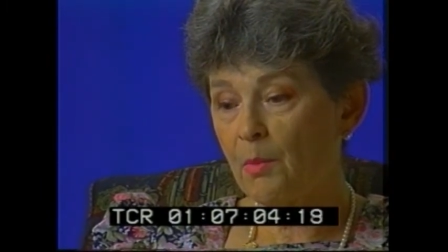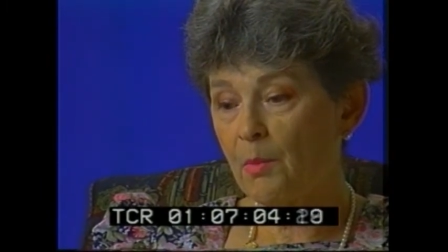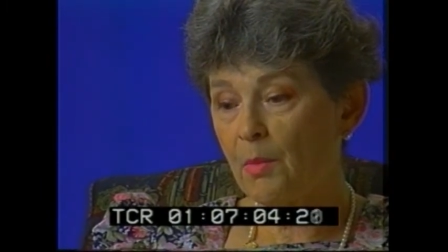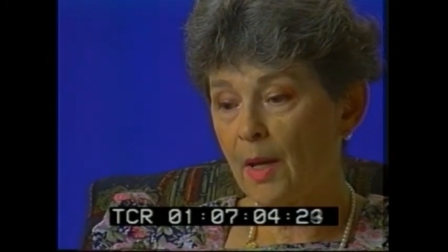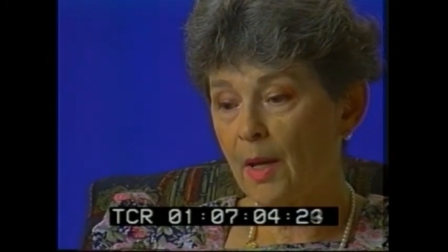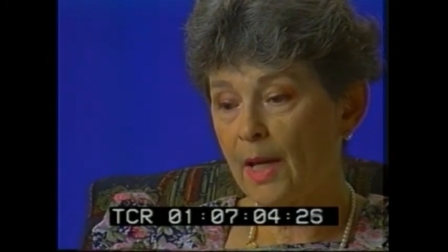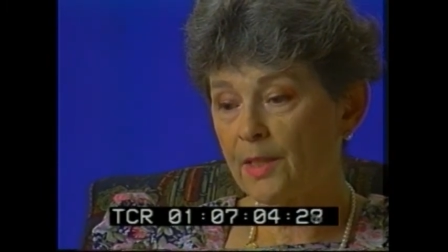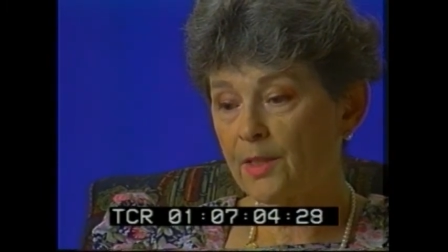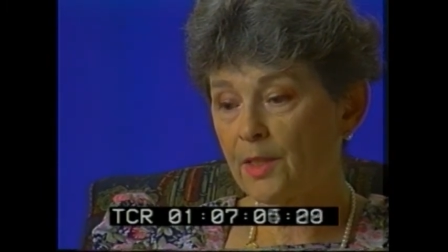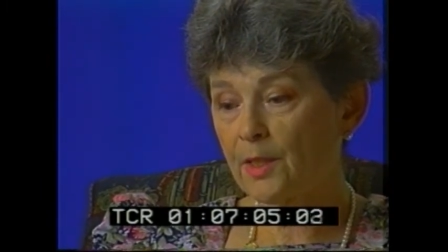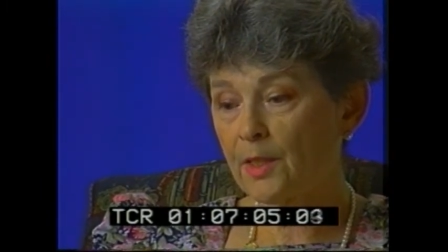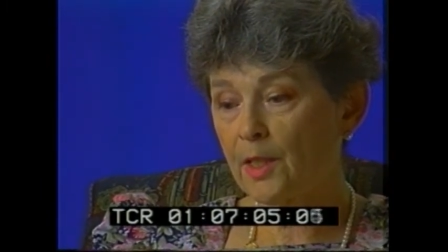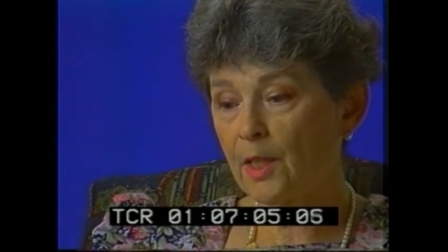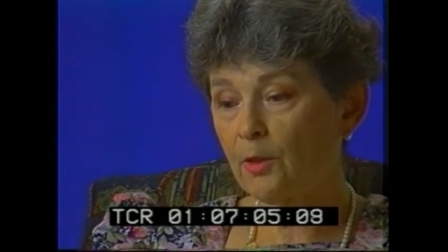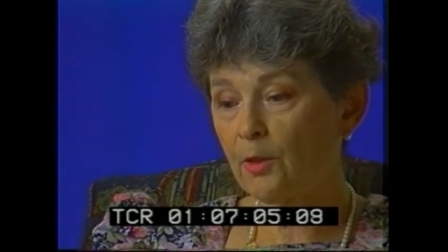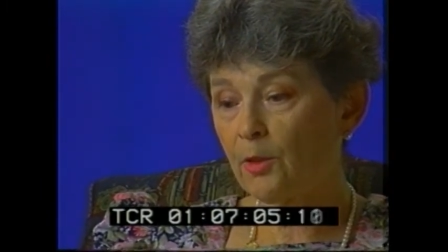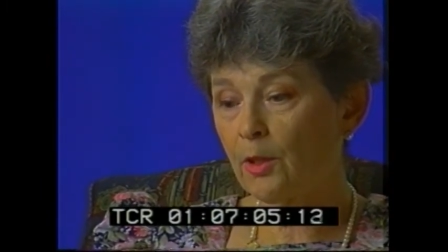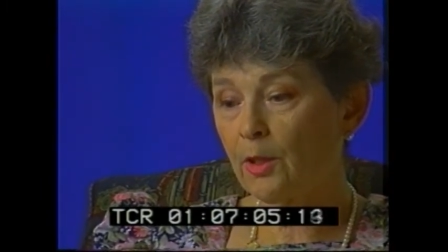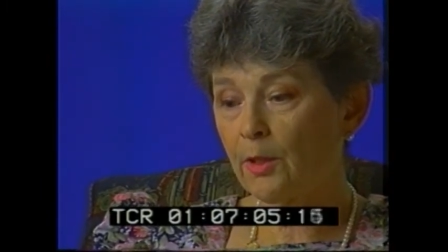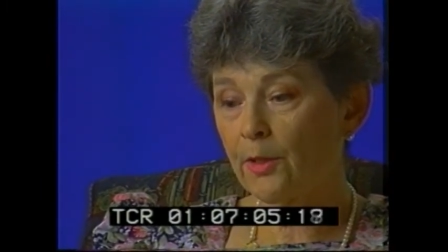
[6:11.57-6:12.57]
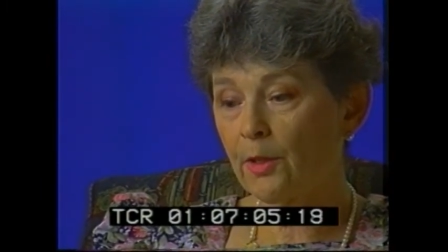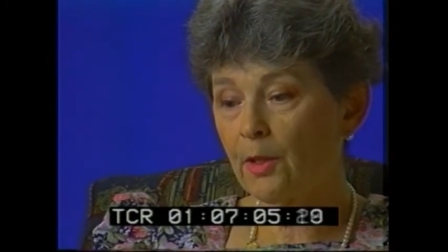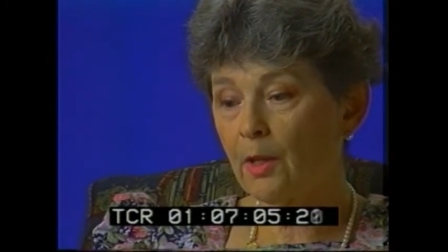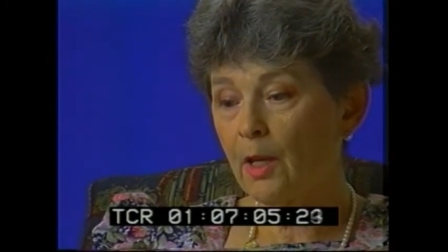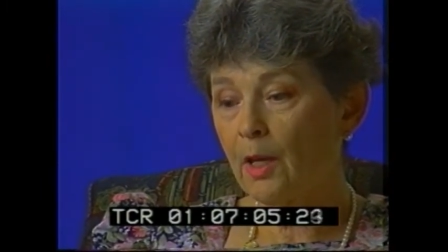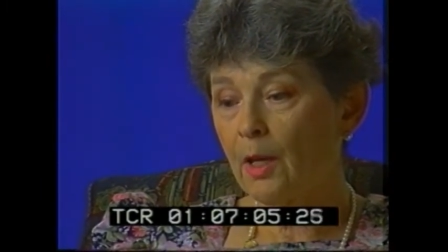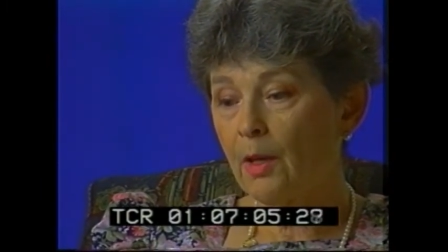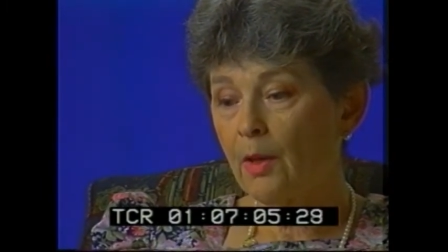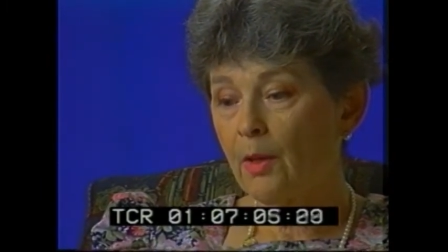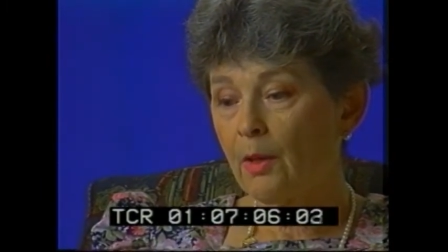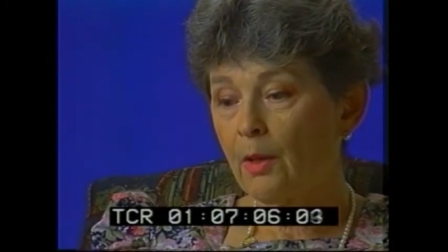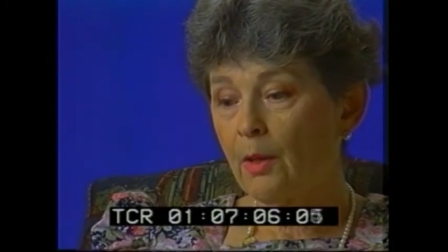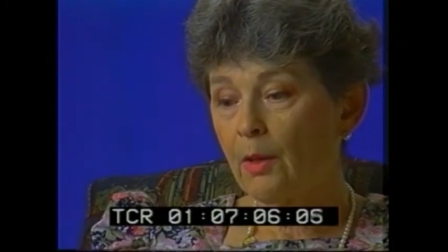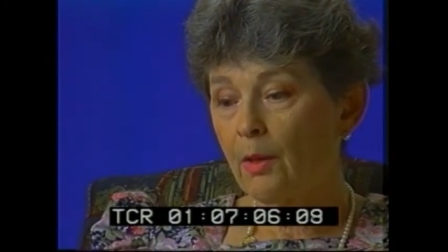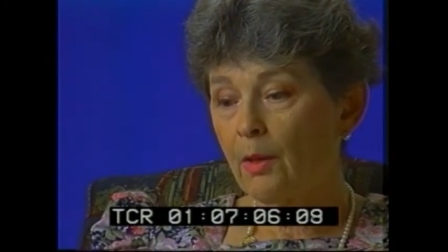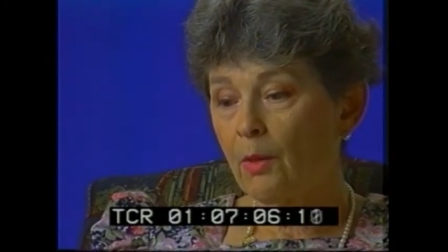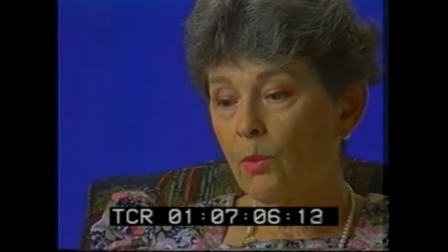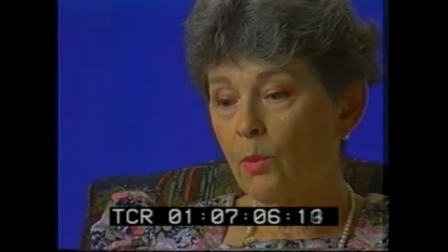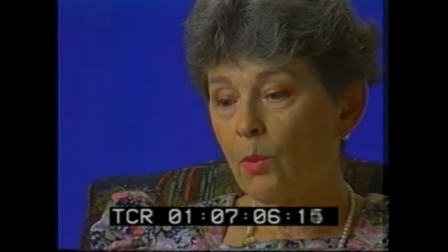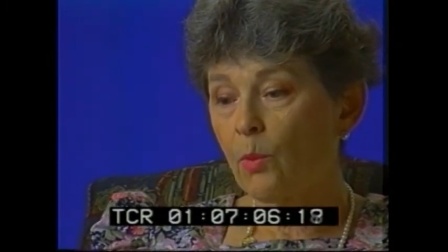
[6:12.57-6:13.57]
As I said earlier,
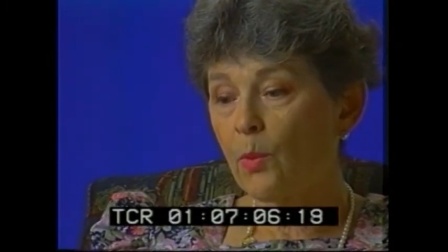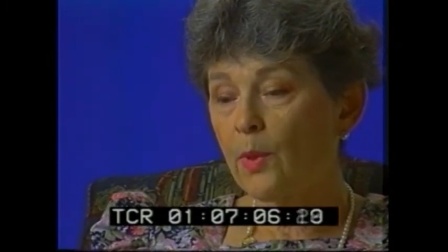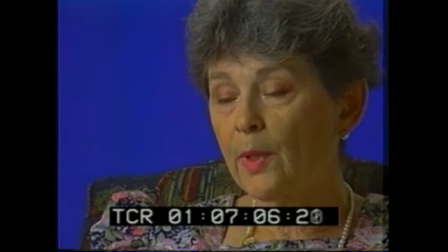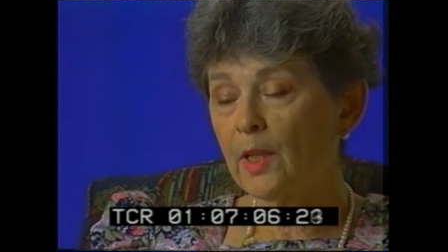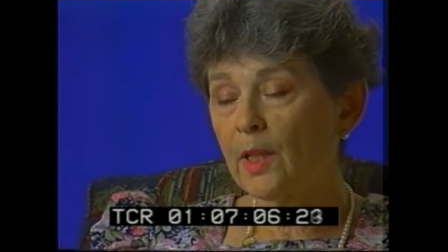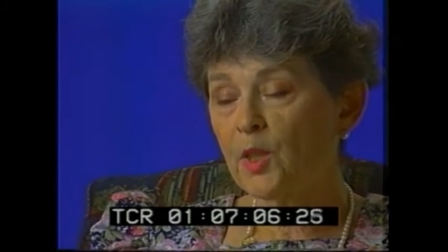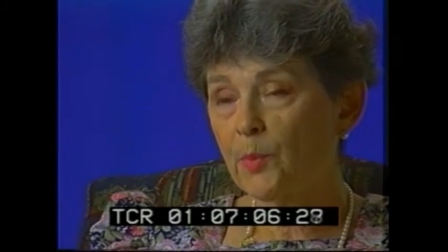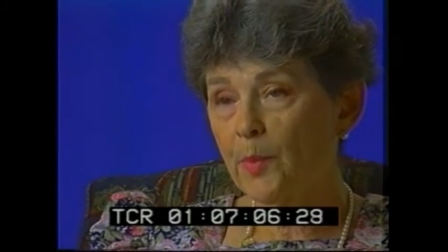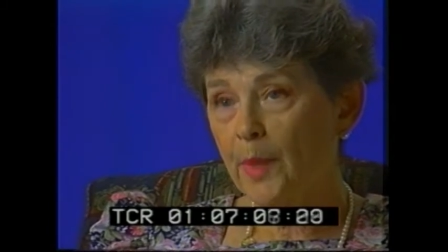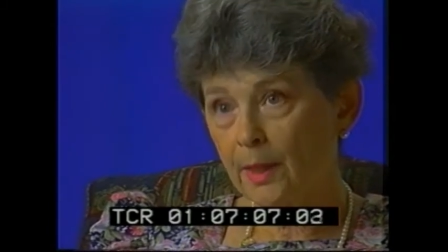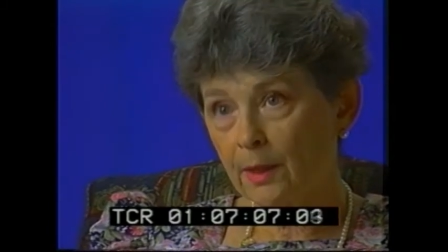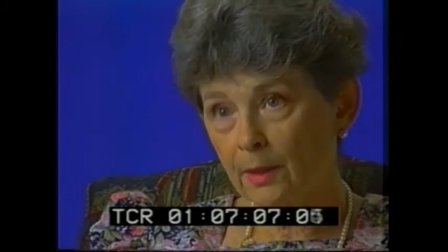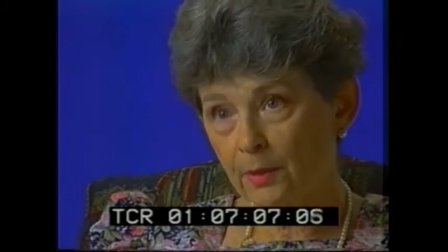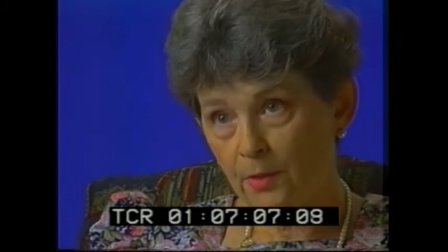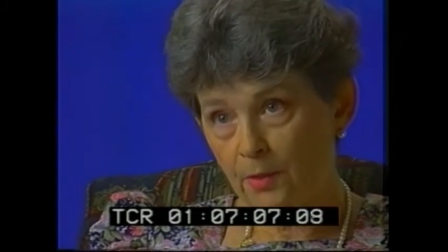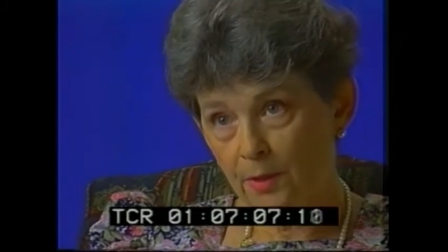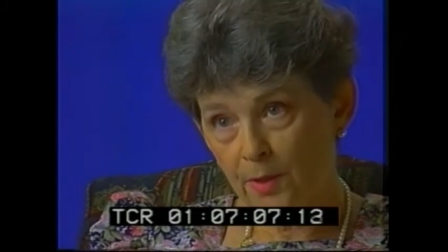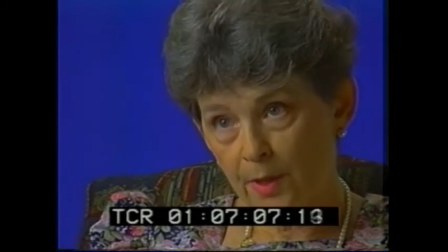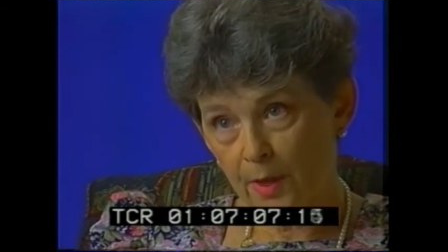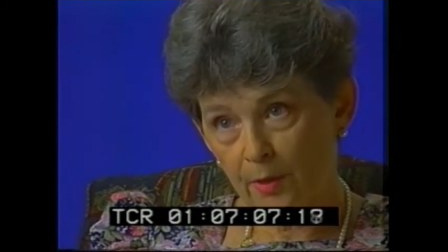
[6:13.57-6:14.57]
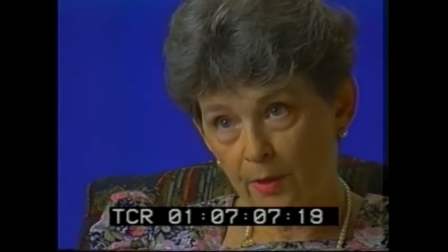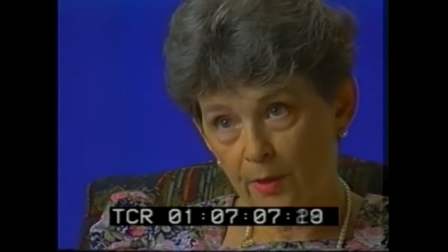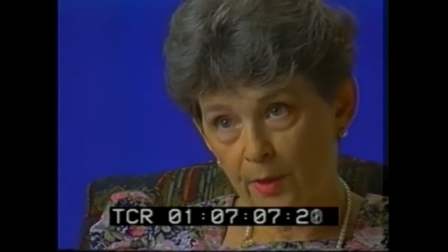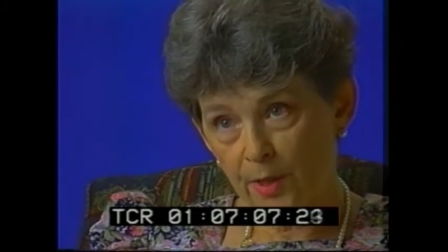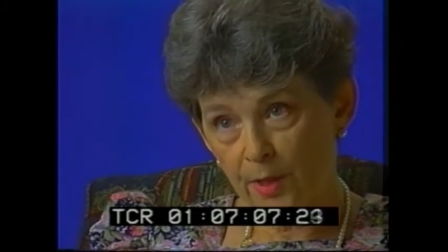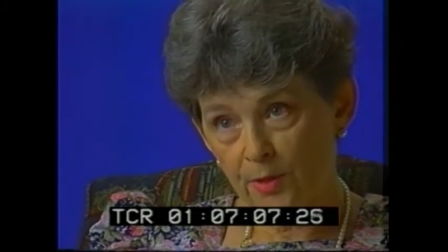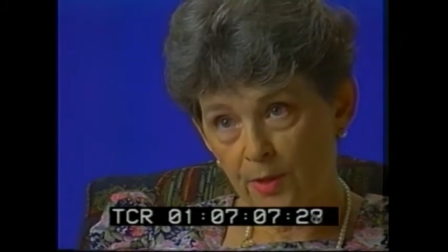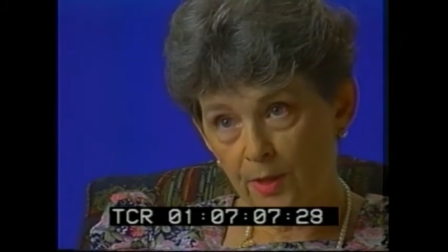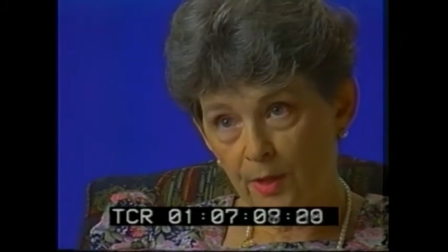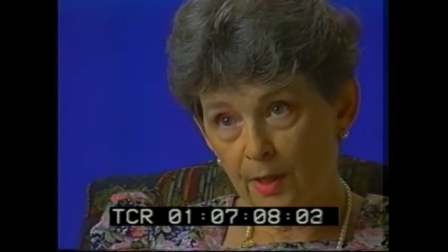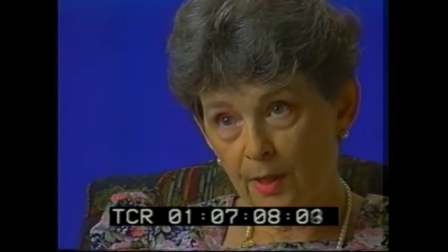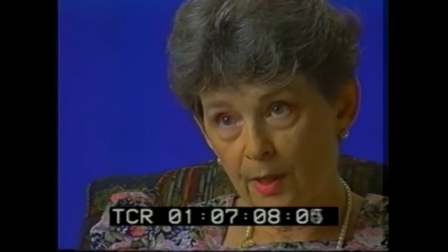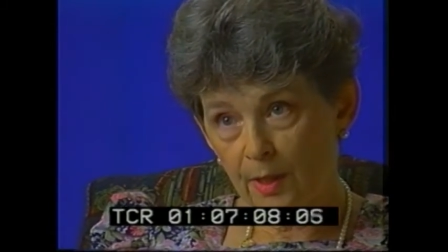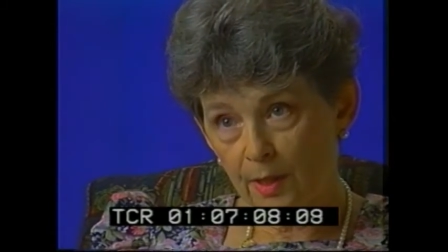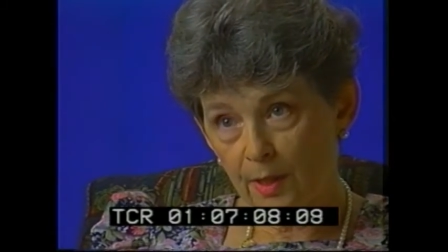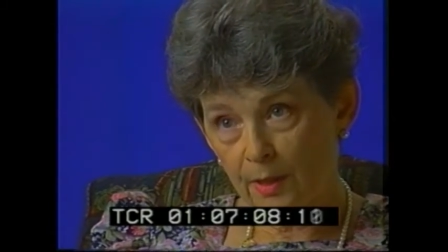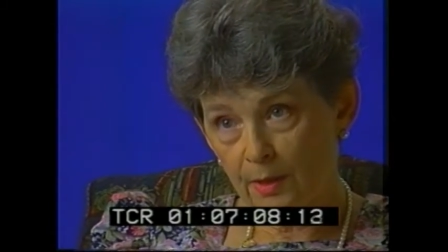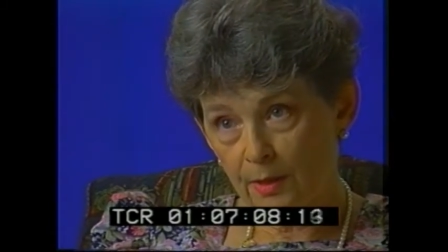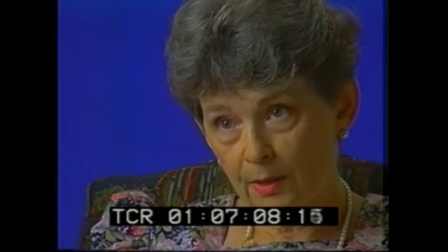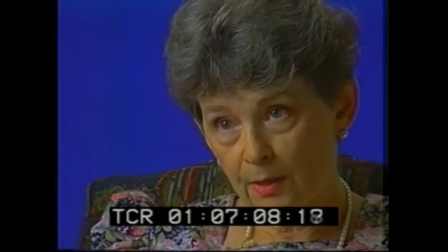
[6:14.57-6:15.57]
we expected the segregation to
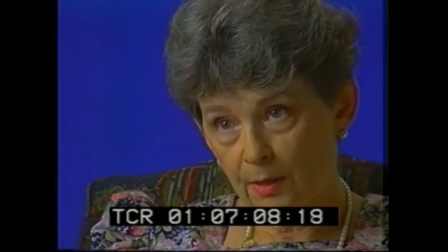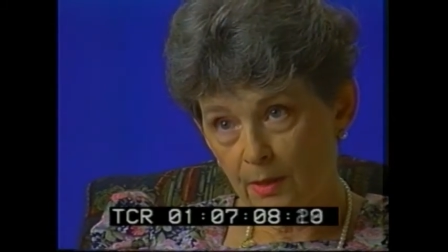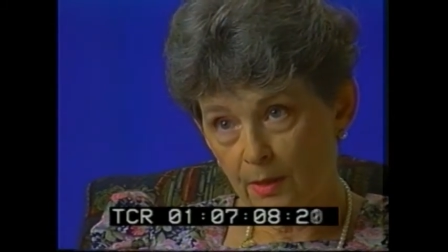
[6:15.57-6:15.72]
end.